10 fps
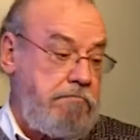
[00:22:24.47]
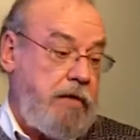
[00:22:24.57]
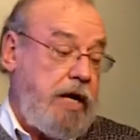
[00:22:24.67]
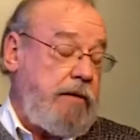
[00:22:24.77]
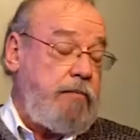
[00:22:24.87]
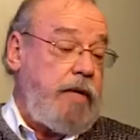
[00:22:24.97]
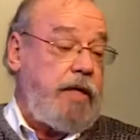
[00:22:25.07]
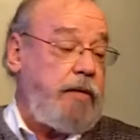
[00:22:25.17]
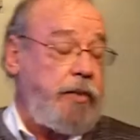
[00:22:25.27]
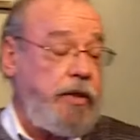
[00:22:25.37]
that I may
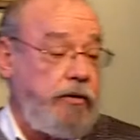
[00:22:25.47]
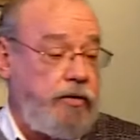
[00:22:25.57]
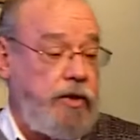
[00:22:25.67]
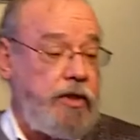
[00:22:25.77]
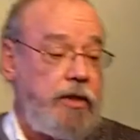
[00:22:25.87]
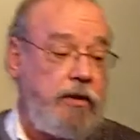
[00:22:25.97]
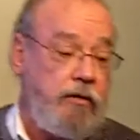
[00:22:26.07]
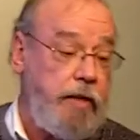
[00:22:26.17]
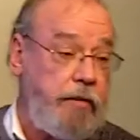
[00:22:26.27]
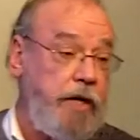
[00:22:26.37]
not be interested in,
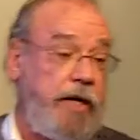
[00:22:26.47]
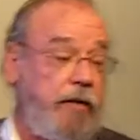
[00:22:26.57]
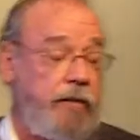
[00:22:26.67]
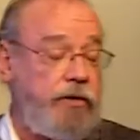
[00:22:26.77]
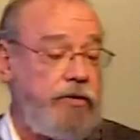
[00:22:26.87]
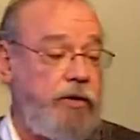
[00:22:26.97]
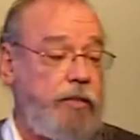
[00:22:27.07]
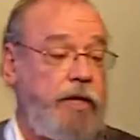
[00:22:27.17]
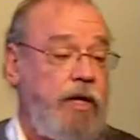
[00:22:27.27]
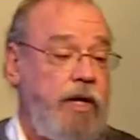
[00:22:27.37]
or maybe I am interested,
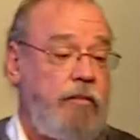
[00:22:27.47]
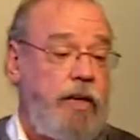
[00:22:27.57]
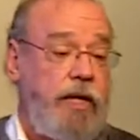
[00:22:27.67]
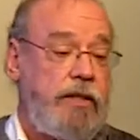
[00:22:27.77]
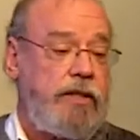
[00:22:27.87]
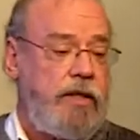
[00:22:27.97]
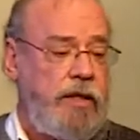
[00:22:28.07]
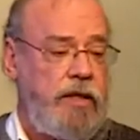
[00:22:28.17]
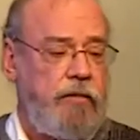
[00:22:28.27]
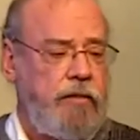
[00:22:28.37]
but I
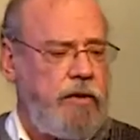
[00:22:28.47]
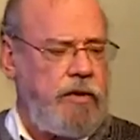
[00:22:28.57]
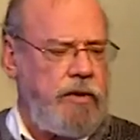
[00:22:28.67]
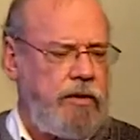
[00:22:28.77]
see them